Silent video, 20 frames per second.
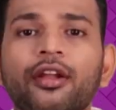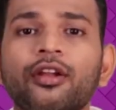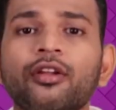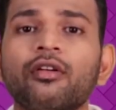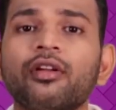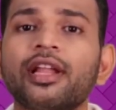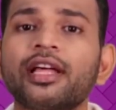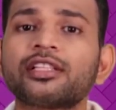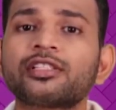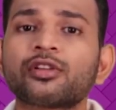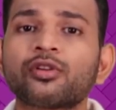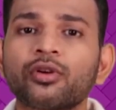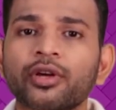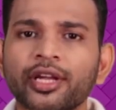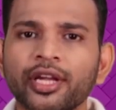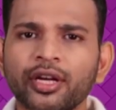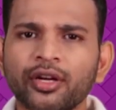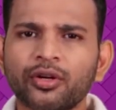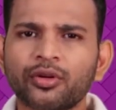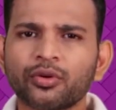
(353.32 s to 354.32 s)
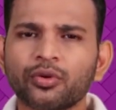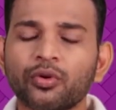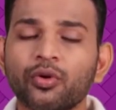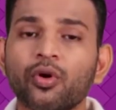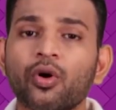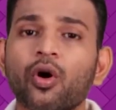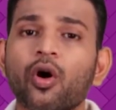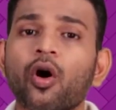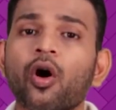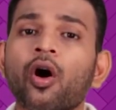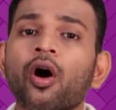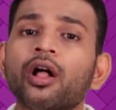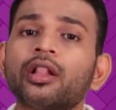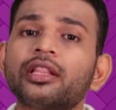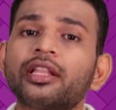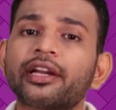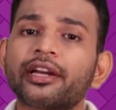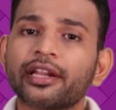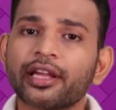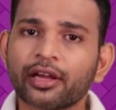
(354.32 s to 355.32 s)
Now let's look into all
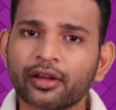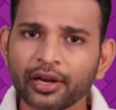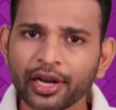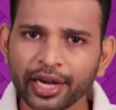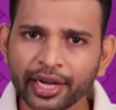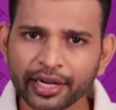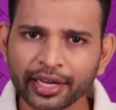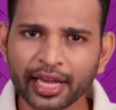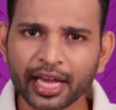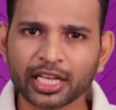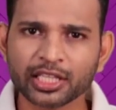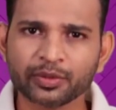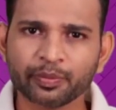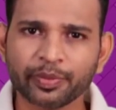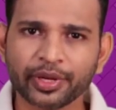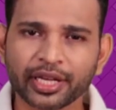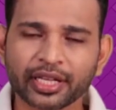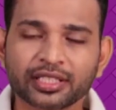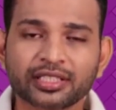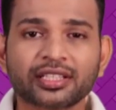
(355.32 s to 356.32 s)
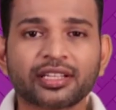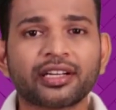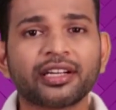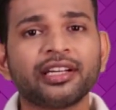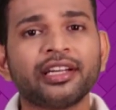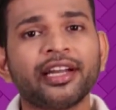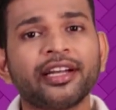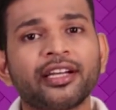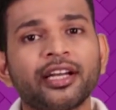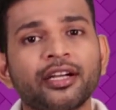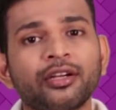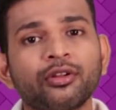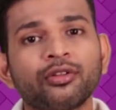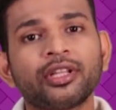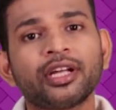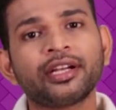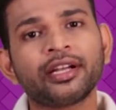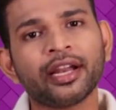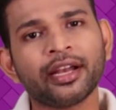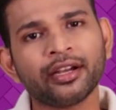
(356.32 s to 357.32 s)
the regulatory aspects related to
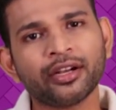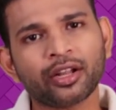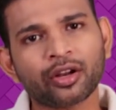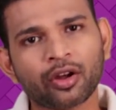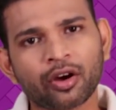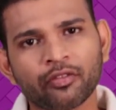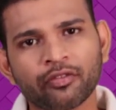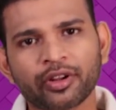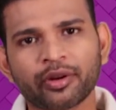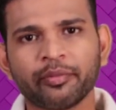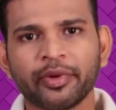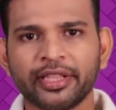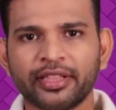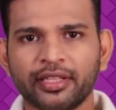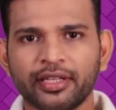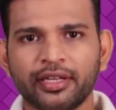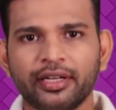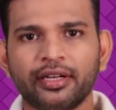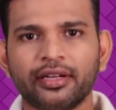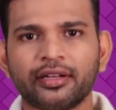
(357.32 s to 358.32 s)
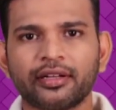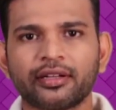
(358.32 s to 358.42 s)
the tender offer method.